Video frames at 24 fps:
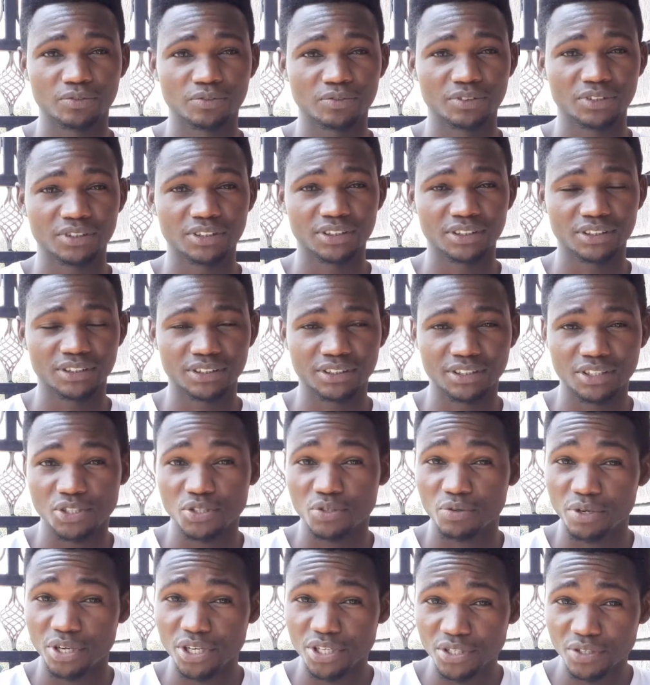
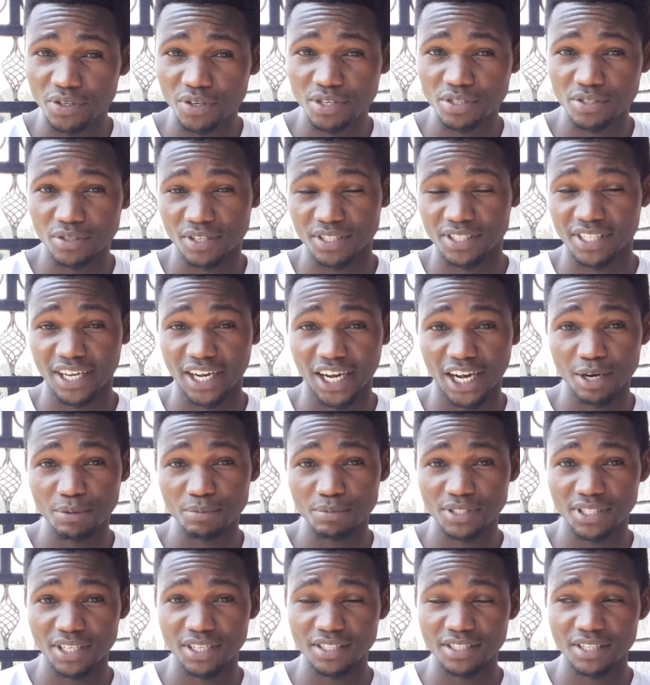situations, the
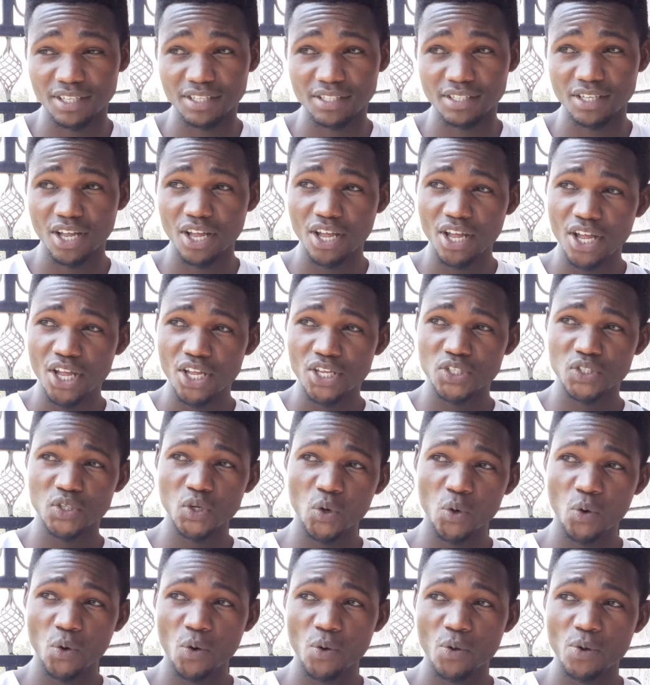circumstances.
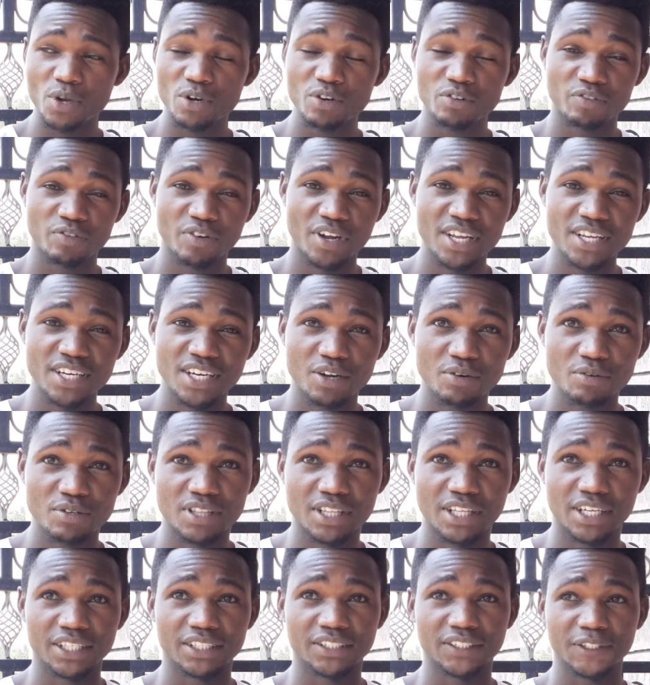So you'll find out
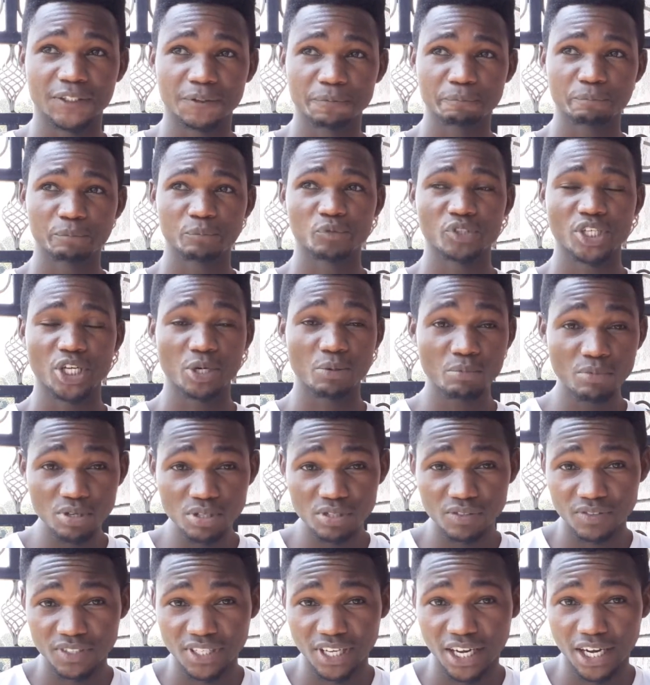that in most
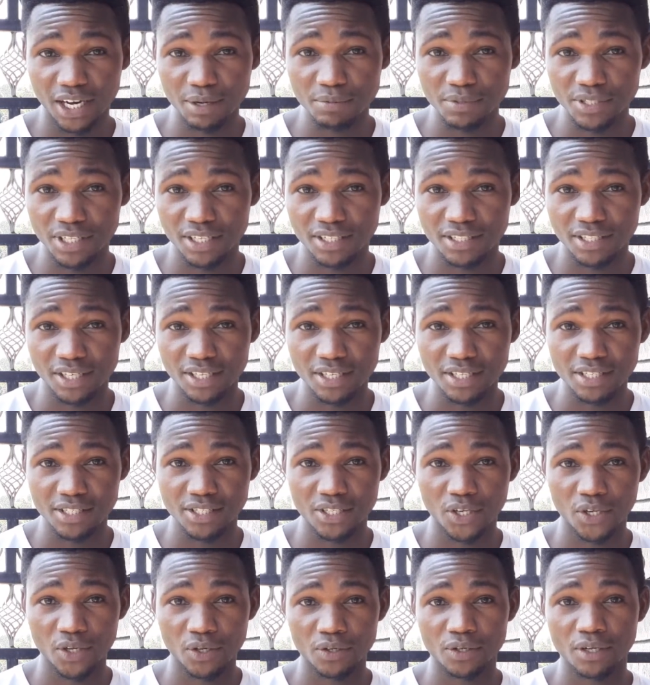of circumstances,
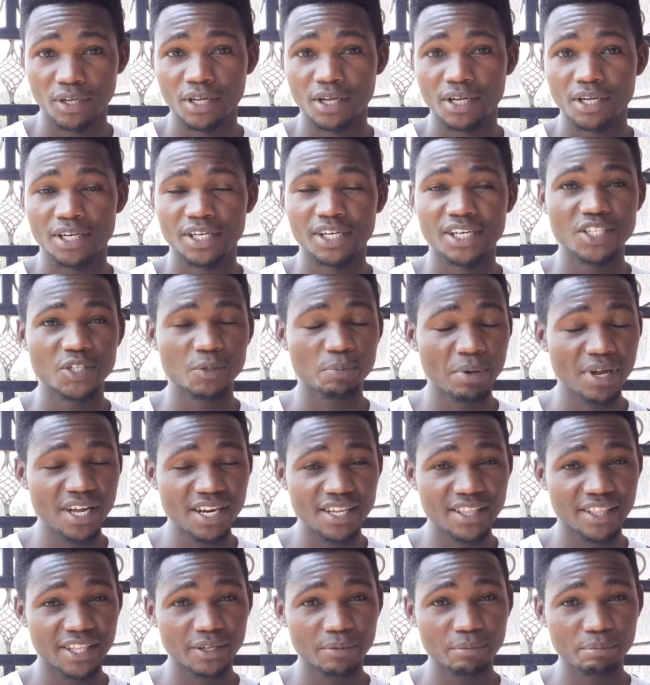despite
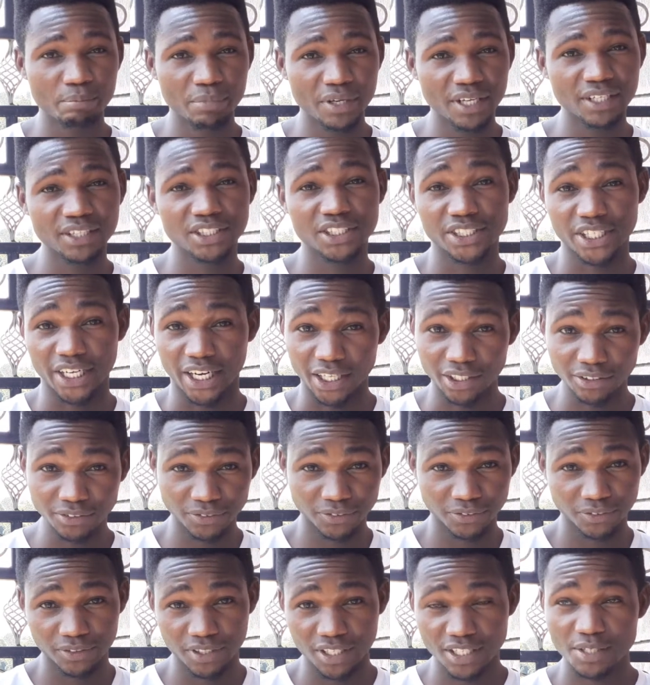them being tough,
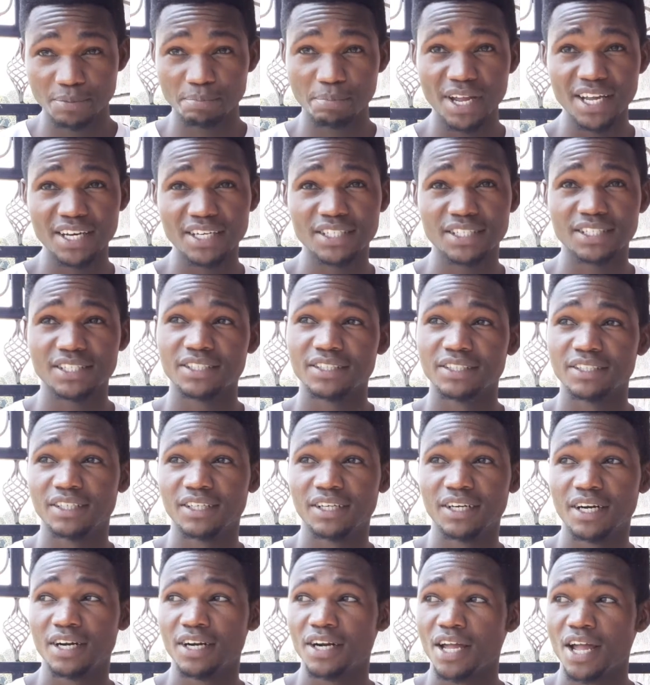despite
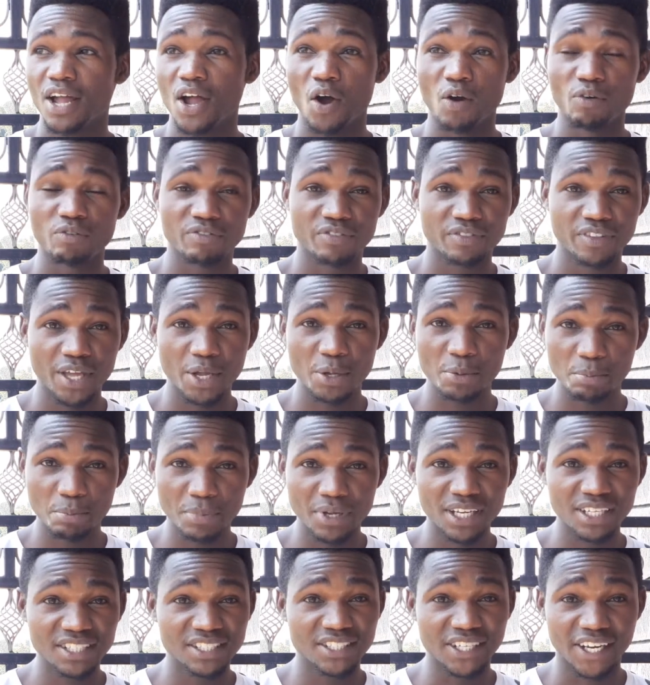of them
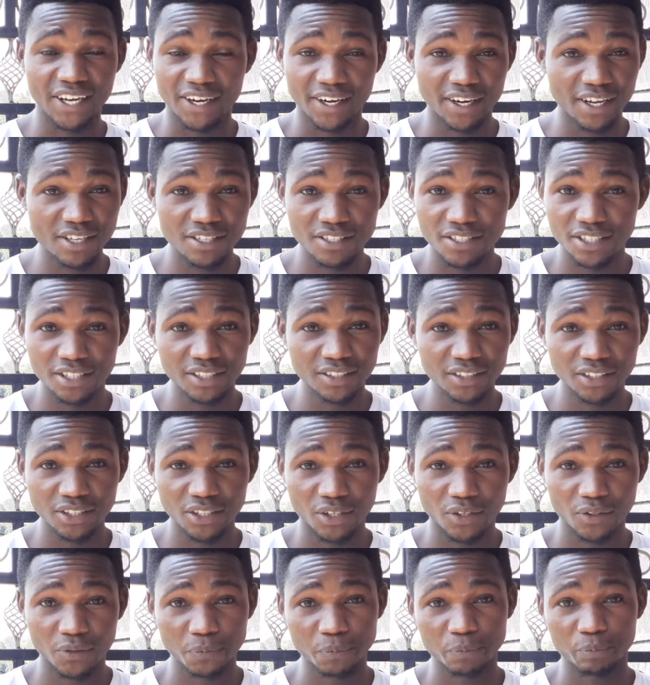being challenging,
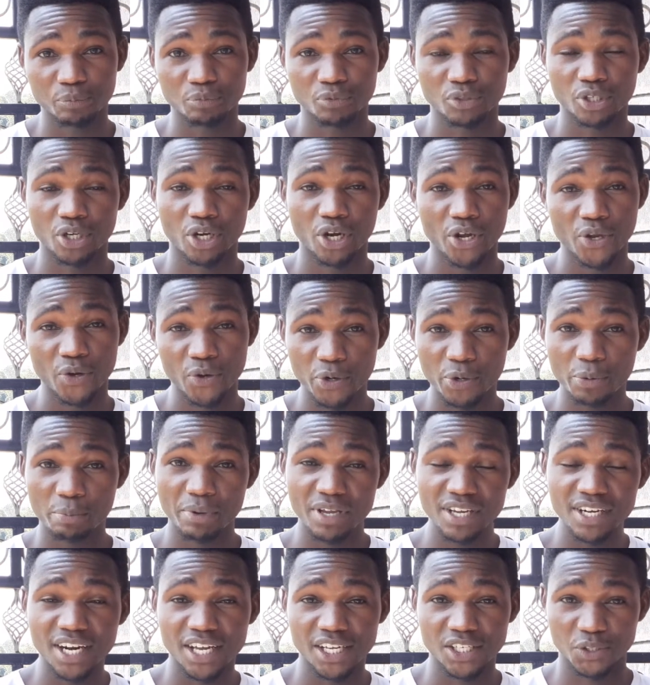you
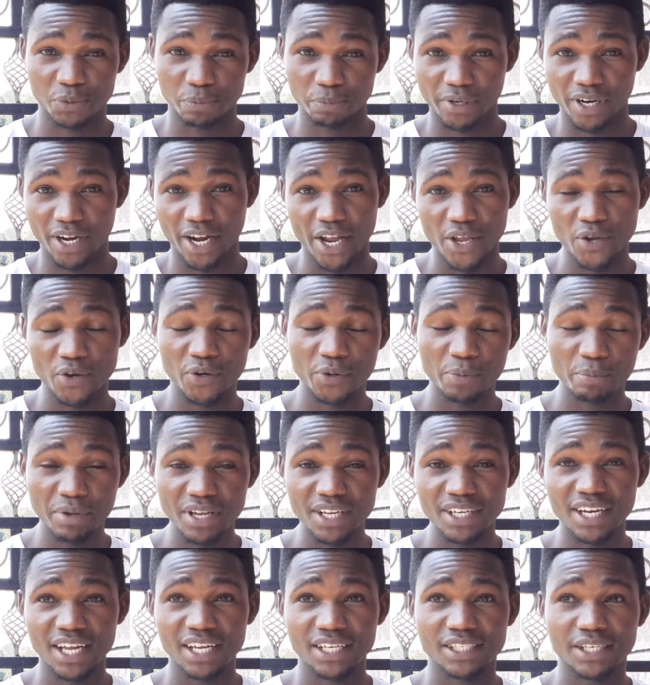remain at par. You
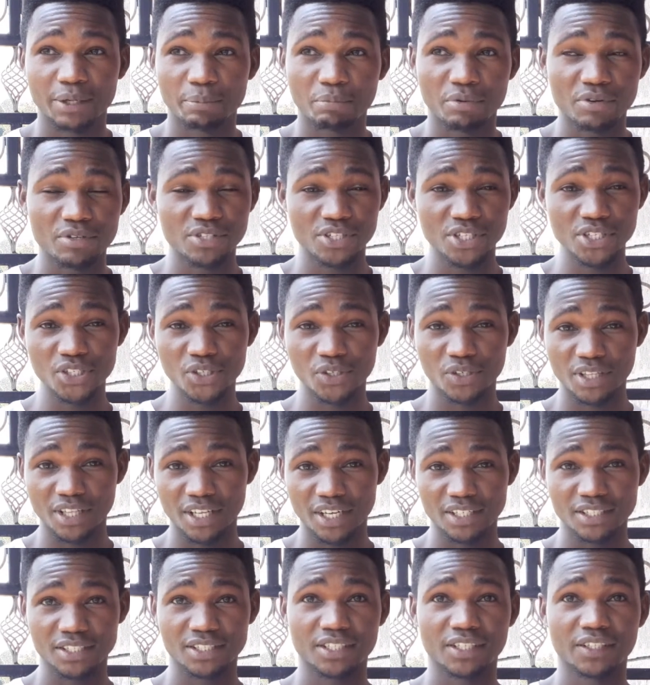remain at a position that